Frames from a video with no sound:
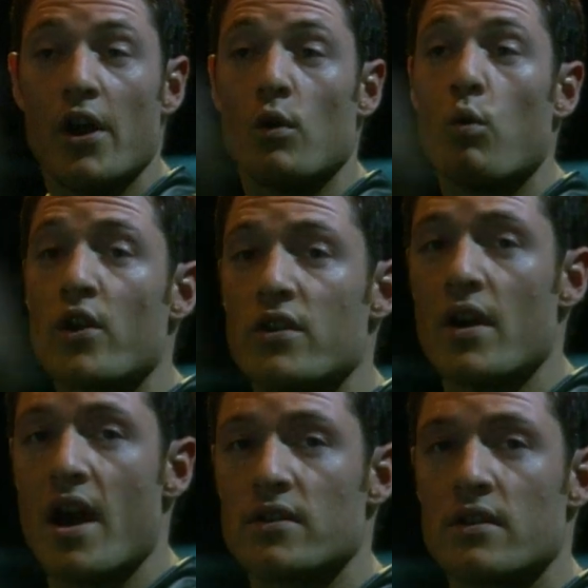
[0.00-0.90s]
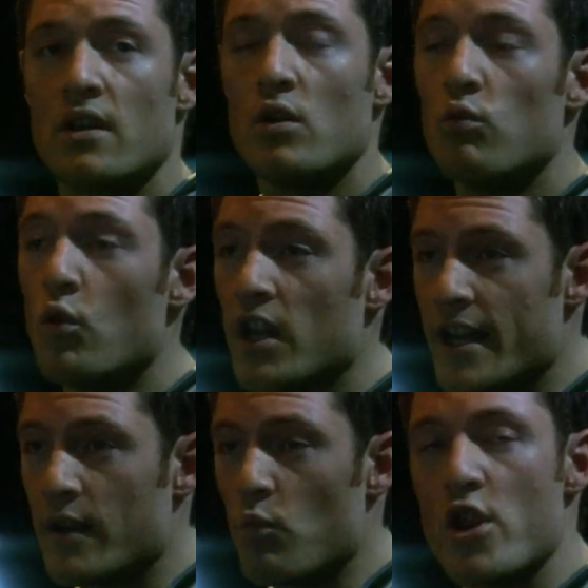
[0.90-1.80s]
It'll work, you guys.
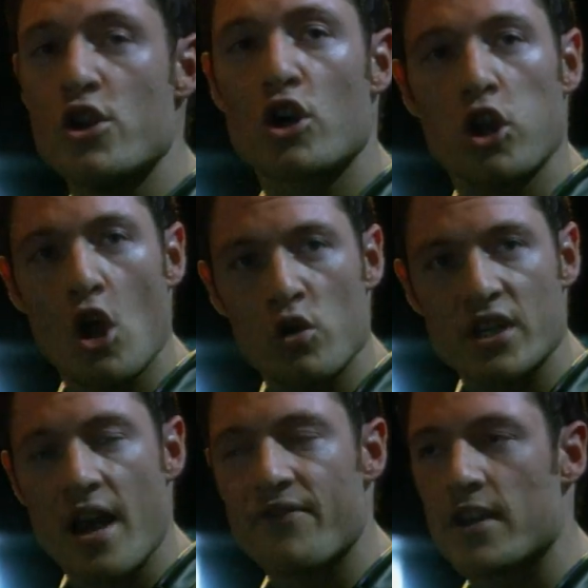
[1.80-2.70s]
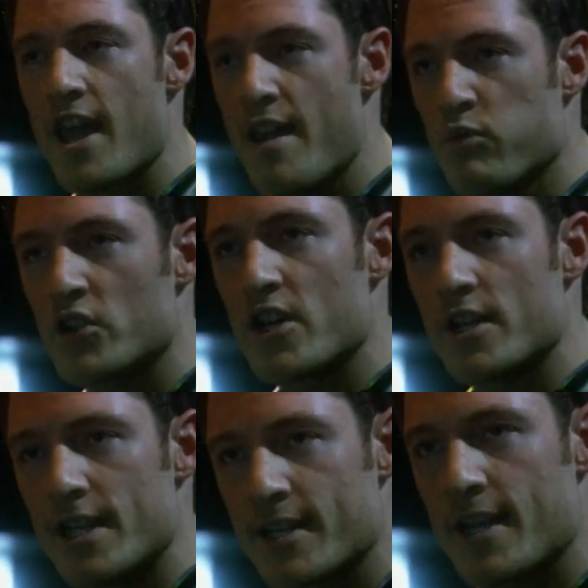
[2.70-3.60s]
Really, when you're close enough, the cable's
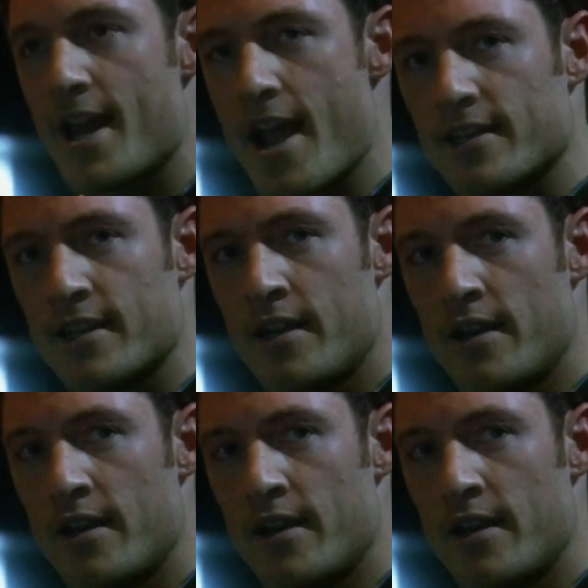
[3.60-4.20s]
gonna disconnect.